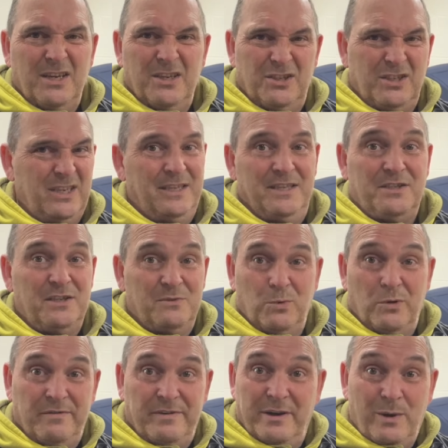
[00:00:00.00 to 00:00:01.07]
shit, this doesn't
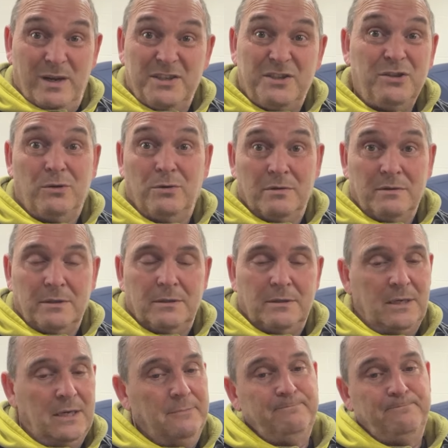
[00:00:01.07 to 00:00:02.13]
work very well at all.
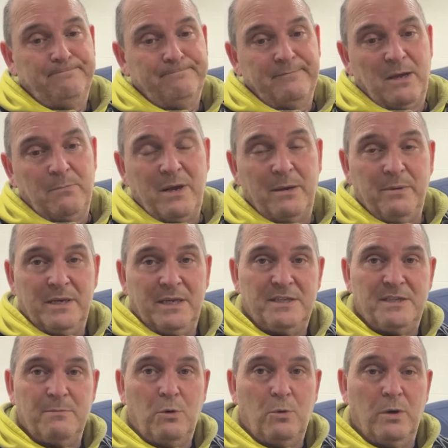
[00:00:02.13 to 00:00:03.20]
Um, maybe it
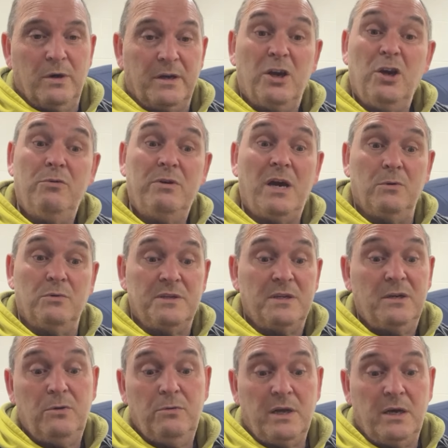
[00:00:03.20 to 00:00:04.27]
needs some more work. Who knows?
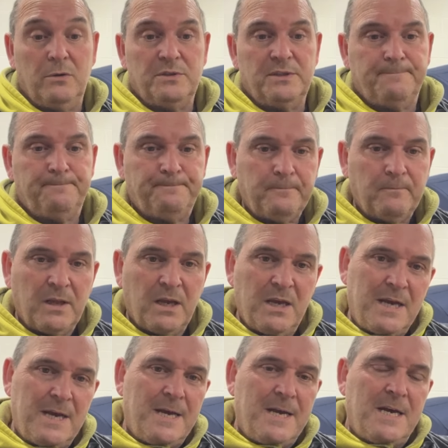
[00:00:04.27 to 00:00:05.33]
Who knows?
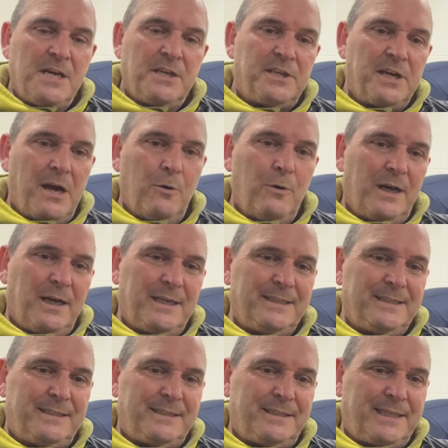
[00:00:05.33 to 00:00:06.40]
So
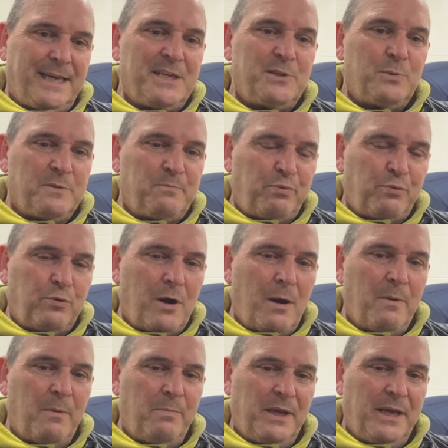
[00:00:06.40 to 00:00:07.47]
this was
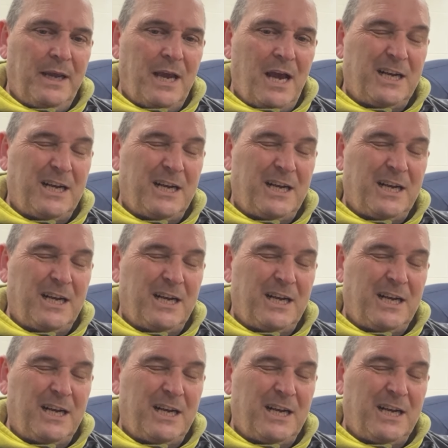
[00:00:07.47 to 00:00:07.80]
probably a